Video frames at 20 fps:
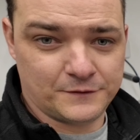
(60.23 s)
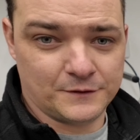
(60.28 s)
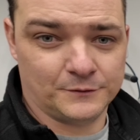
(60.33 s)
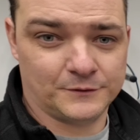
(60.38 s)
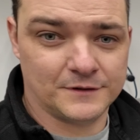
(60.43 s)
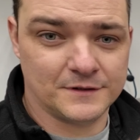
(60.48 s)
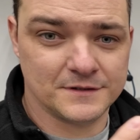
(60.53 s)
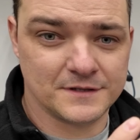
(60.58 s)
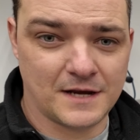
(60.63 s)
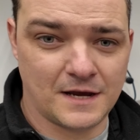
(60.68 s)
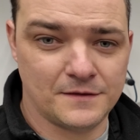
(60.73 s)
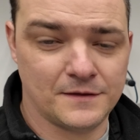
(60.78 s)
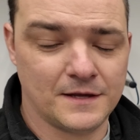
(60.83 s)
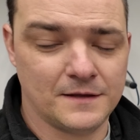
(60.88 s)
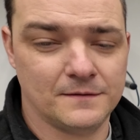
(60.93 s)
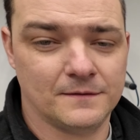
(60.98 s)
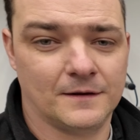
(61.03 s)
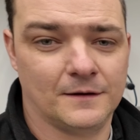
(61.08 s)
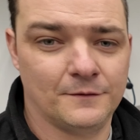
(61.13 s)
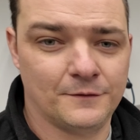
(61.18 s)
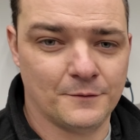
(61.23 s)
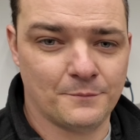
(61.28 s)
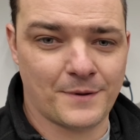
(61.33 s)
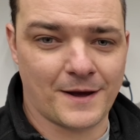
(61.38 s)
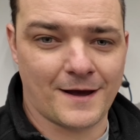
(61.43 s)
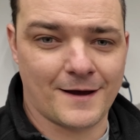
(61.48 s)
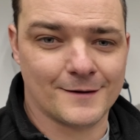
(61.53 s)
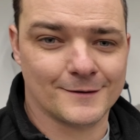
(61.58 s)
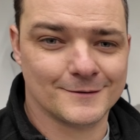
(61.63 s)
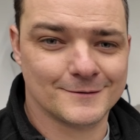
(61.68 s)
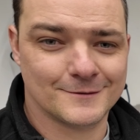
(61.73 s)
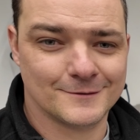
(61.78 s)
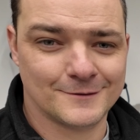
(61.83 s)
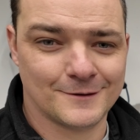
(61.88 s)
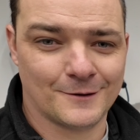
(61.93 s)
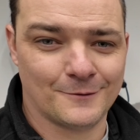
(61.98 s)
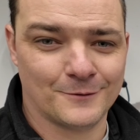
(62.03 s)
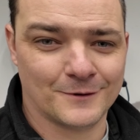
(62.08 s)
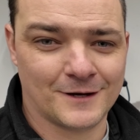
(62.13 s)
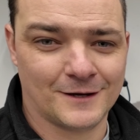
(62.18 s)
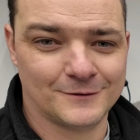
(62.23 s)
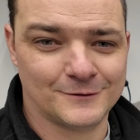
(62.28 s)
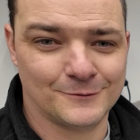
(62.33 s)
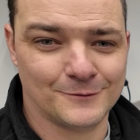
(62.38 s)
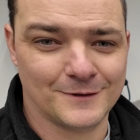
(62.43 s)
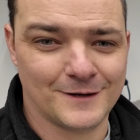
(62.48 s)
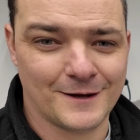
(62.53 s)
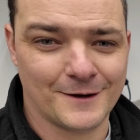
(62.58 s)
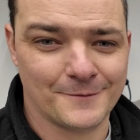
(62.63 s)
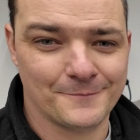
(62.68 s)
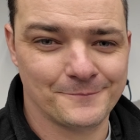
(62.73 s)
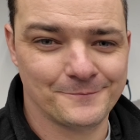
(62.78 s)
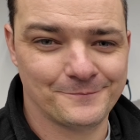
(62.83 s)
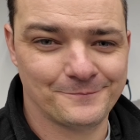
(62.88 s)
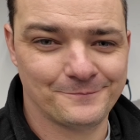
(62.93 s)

filters, and then the bags. So we'll cut to it now.